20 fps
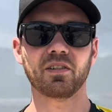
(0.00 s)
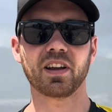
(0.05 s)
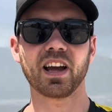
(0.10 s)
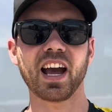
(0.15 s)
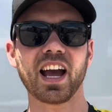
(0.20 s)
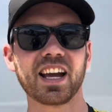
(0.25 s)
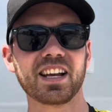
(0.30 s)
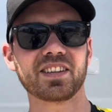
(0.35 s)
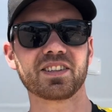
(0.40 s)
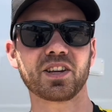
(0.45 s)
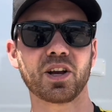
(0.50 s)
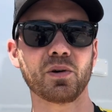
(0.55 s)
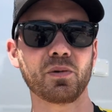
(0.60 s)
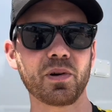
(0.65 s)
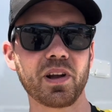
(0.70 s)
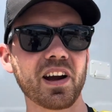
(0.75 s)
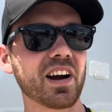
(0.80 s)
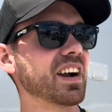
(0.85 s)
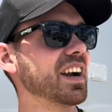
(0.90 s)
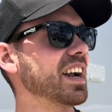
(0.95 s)
guys, so
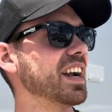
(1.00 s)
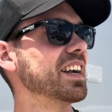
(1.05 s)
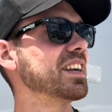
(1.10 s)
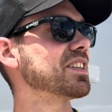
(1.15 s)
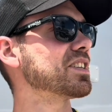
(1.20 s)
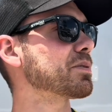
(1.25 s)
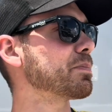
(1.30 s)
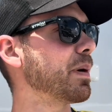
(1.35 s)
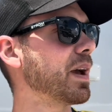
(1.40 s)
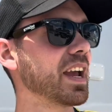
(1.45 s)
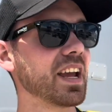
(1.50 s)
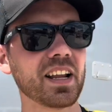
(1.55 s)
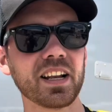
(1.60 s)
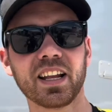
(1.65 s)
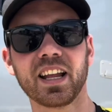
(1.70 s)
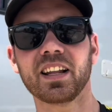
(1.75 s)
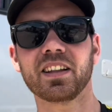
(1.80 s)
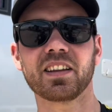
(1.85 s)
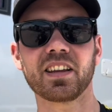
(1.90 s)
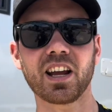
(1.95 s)
we are here in
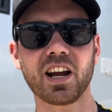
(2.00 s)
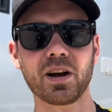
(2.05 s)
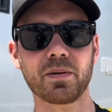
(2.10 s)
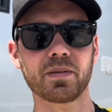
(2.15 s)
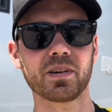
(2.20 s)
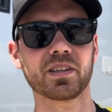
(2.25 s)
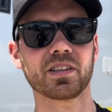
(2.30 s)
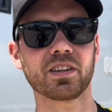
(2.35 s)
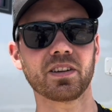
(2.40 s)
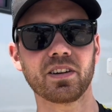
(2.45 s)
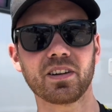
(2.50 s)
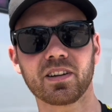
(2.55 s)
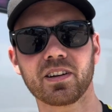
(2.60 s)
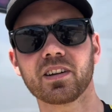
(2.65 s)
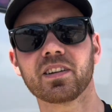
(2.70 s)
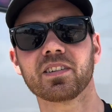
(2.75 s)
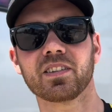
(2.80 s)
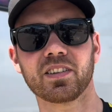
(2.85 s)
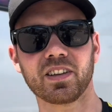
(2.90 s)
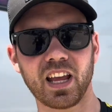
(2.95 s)
Spain at the Yamaha
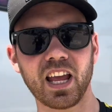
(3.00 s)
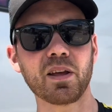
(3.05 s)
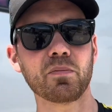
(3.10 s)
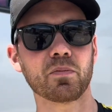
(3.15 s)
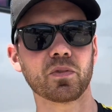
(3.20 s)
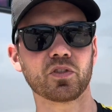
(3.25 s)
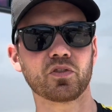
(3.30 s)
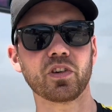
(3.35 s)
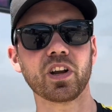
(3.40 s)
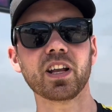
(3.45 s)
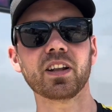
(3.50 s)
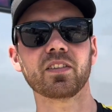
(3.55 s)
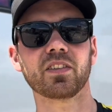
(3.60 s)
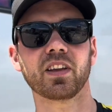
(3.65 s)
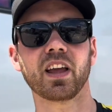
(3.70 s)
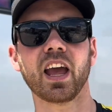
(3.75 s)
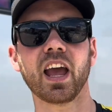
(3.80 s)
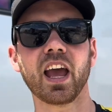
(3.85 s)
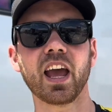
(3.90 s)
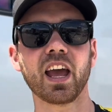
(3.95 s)
circuit in
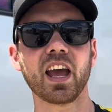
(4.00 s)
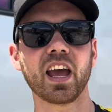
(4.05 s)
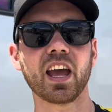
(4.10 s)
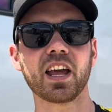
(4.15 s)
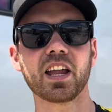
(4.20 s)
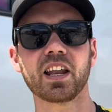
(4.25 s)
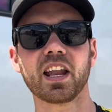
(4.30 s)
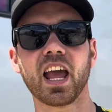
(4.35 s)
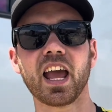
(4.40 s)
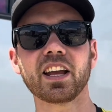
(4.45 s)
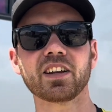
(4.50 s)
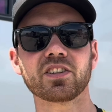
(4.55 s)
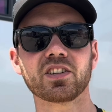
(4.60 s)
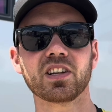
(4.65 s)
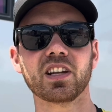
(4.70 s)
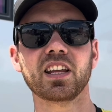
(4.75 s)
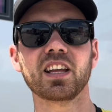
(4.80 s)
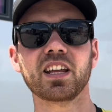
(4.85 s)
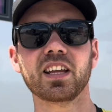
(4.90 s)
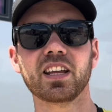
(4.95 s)
Madrid, and
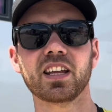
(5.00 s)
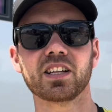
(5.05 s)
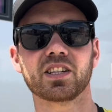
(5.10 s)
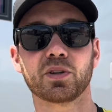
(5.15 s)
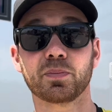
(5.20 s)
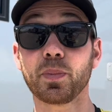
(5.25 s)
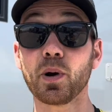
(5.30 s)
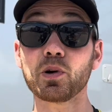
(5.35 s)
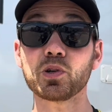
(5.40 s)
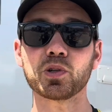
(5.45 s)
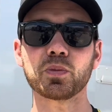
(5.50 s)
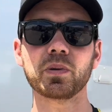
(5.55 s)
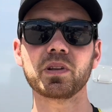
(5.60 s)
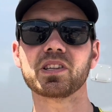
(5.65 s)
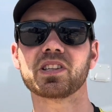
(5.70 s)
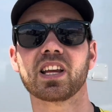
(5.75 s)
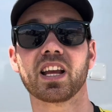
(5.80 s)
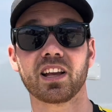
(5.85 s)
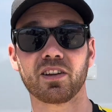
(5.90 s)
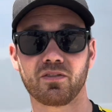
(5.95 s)
actually it's supposed to
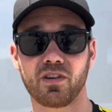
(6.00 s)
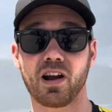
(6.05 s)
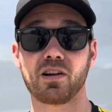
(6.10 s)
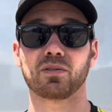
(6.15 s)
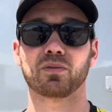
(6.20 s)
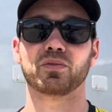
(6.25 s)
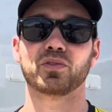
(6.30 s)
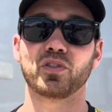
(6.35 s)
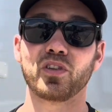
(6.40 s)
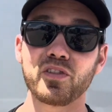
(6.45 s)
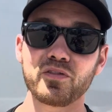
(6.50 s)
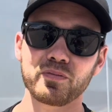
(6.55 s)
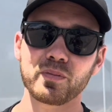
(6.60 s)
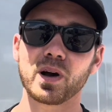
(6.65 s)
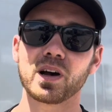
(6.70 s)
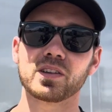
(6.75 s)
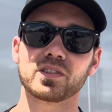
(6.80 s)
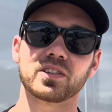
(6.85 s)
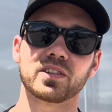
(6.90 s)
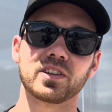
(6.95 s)
be the second round of Drift
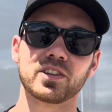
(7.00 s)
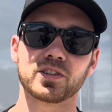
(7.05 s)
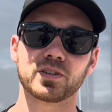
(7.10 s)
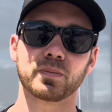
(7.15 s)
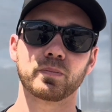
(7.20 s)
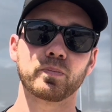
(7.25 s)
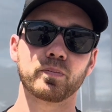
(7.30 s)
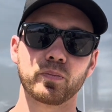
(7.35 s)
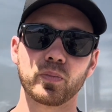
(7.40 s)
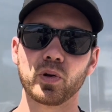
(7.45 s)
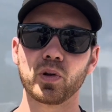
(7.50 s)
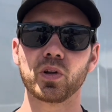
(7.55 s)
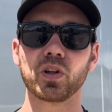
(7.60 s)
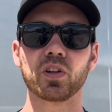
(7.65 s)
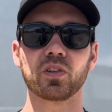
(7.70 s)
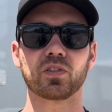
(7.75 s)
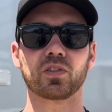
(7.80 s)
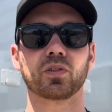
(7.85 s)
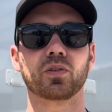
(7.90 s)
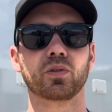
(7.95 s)
Masters,
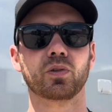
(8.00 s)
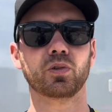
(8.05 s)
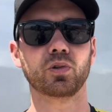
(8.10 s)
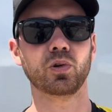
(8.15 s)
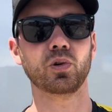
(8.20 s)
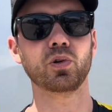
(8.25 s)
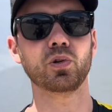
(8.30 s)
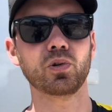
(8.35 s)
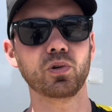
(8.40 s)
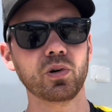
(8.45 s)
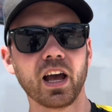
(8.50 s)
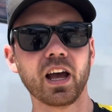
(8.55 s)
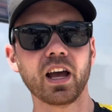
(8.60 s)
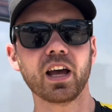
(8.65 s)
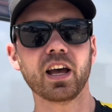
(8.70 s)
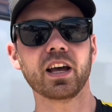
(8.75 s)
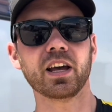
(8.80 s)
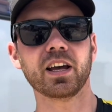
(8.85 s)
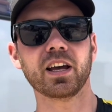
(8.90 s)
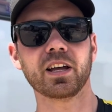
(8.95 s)
but due
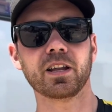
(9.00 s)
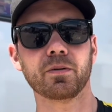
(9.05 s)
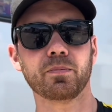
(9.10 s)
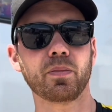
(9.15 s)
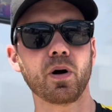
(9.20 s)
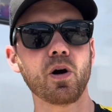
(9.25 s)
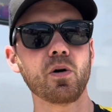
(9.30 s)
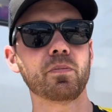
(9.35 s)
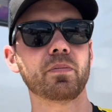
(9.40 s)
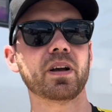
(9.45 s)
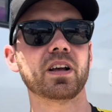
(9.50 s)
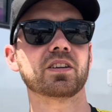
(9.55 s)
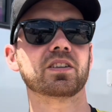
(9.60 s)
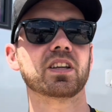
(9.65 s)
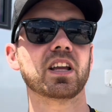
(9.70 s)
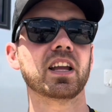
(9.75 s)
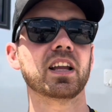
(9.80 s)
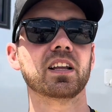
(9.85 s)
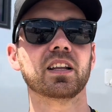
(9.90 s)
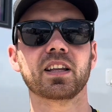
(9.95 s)
the pole
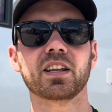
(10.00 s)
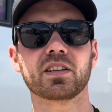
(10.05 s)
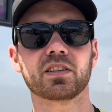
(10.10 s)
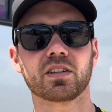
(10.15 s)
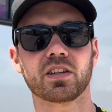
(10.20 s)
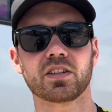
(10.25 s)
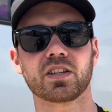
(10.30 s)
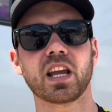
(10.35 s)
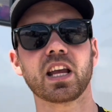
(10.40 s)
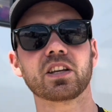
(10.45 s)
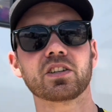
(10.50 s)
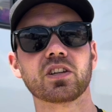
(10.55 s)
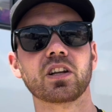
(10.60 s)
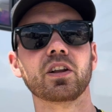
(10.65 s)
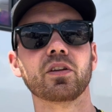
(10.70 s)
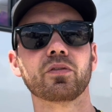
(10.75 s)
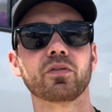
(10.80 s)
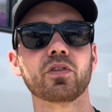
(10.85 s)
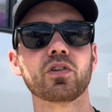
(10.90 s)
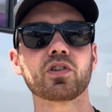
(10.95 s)
passing, this is
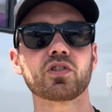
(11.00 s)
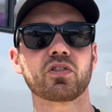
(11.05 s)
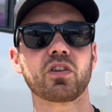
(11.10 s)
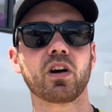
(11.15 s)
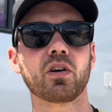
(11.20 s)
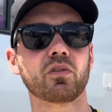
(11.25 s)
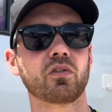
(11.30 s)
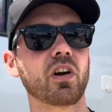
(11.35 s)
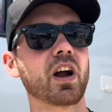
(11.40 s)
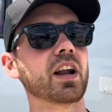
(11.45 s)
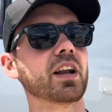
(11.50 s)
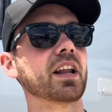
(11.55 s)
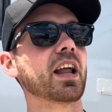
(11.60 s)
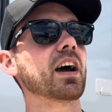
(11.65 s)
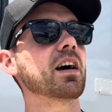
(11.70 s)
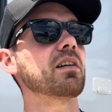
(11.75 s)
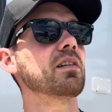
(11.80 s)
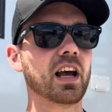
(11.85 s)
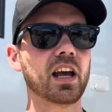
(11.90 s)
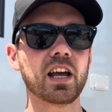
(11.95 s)
actually the first round right
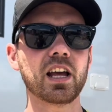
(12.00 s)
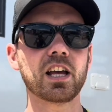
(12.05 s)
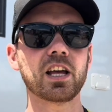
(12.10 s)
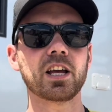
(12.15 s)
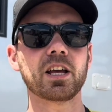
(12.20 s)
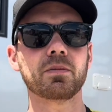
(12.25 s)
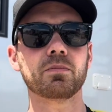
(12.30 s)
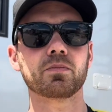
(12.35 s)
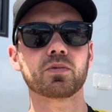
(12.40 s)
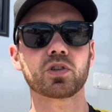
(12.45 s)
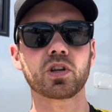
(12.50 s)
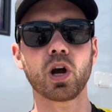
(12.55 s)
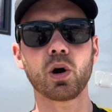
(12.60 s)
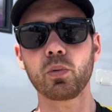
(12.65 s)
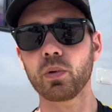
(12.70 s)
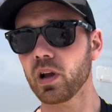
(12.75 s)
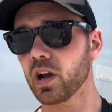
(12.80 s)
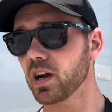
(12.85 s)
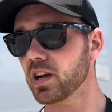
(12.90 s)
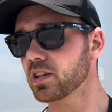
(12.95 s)
now.
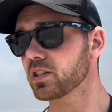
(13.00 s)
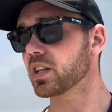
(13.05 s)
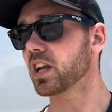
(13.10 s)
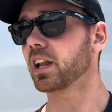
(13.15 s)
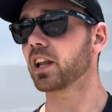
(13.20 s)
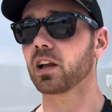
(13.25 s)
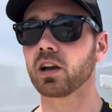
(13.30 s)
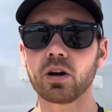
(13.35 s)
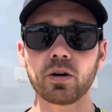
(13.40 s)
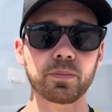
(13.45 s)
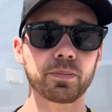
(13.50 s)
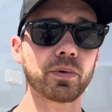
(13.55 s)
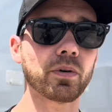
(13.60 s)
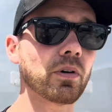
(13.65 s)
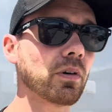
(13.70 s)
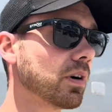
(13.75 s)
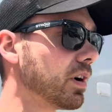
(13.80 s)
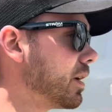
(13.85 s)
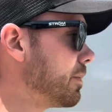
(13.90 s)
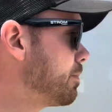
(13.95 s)
So we are setting up
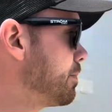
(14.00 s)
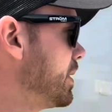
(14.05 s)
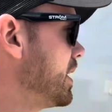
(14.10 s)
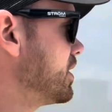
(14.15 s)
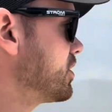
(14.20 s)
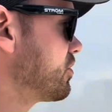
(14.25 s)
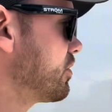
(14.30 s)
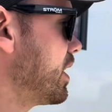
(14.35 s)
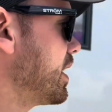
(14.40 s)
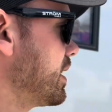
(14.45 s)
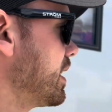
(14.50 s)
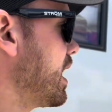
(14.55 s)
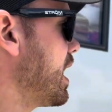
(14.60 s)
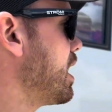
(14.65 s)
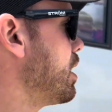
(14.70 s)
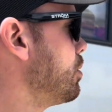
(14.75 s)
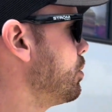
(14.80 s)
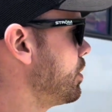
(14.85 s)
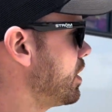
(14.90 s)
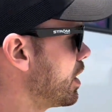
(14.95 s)
our pits right
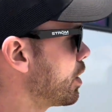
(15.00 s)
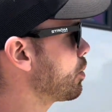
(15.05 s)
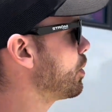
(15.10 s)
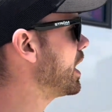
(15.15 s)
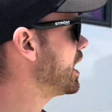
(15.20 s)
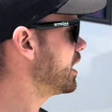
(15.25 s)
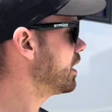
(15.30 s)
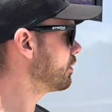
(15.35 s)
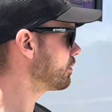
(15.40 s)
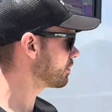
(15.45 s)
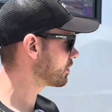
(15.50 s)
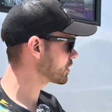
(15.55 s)
now. We are waiting for